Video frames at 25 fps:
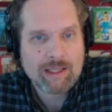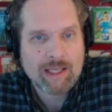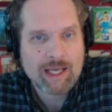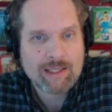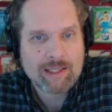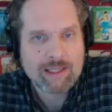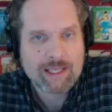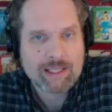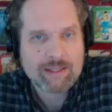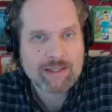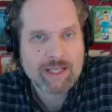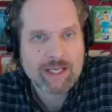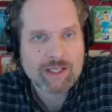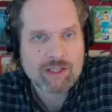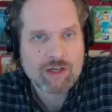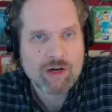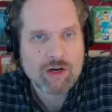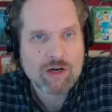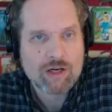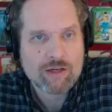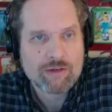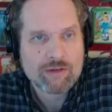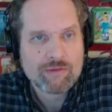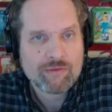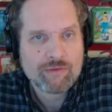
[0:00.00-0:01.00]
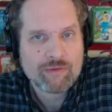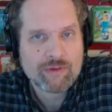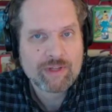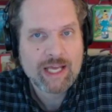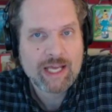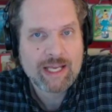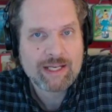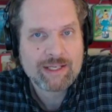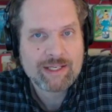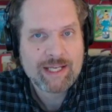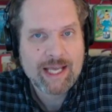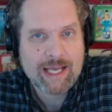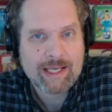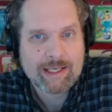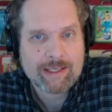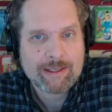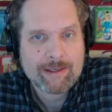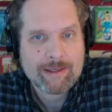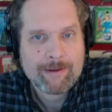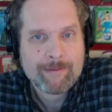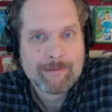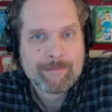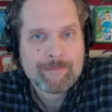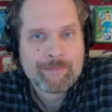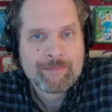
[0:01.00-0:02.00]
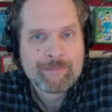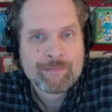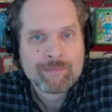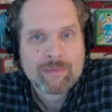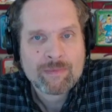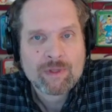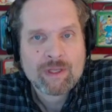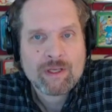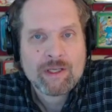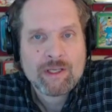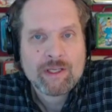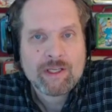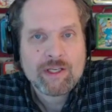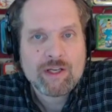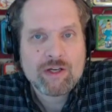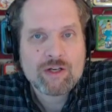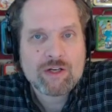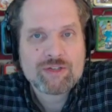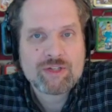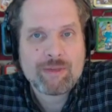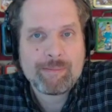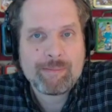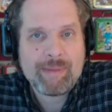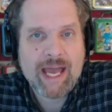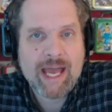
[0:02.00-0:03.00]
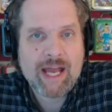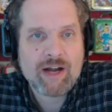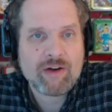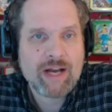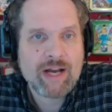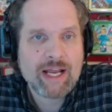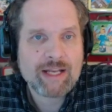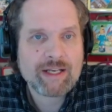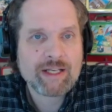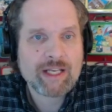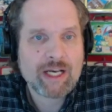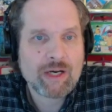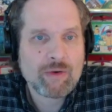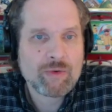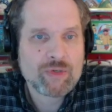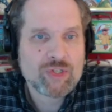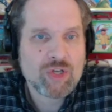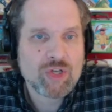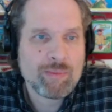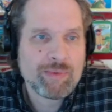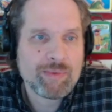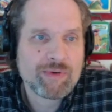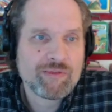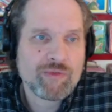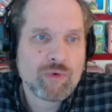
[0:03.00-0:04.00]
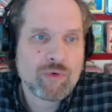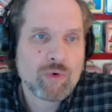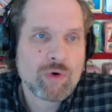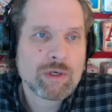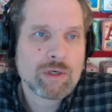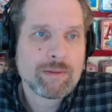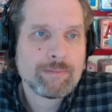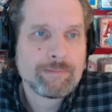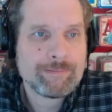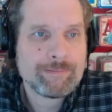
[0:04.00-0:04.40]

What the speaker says: like that card for that deck. Here's the banneret that I was hoping for.